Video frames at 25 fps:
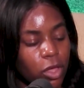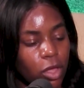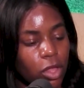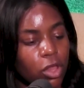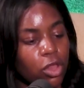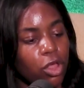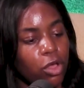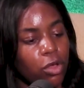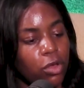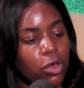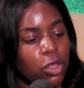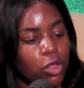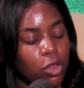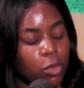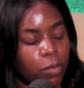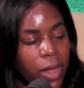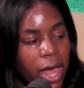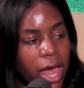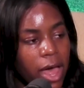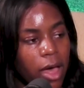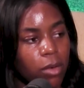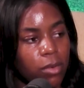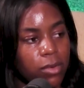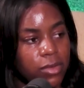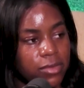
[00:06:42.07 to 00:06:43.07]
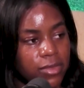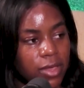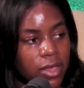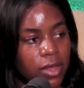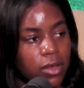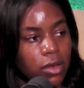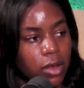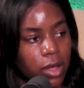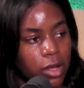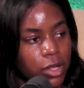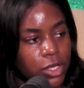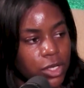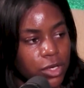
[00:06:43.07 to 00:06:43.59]
colonial powers
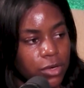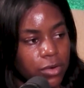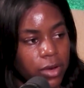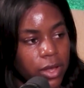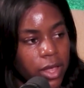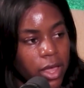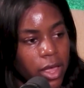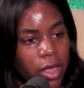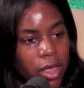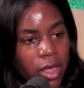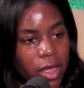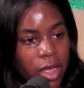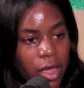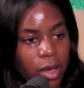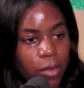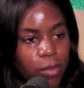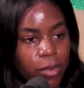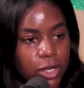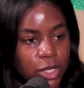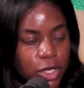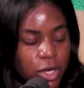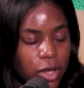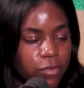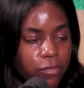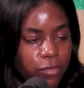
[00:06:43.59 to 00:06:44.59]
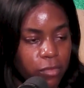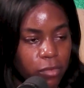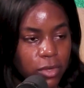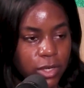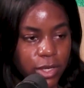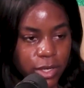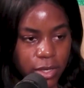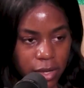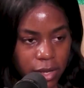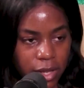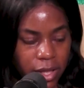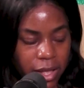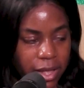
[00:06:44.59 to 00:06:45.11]
in Nigeria, which
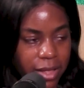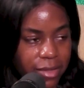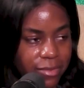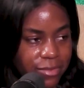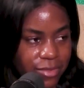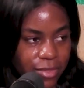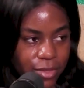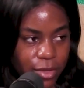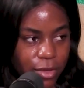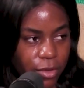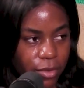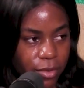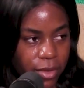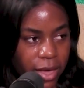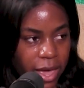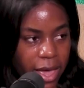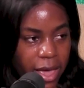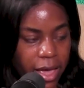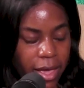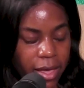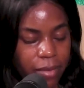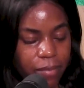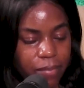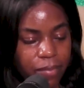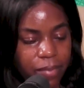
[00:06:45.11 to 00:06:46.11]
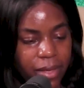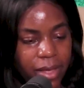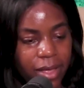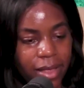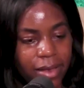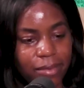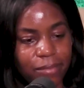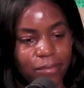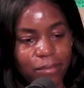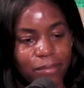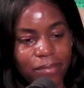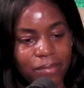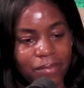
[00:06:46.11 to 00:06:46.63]
unfortunately is the UK,
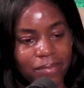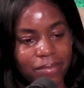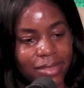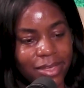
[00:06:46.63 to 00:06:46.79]
but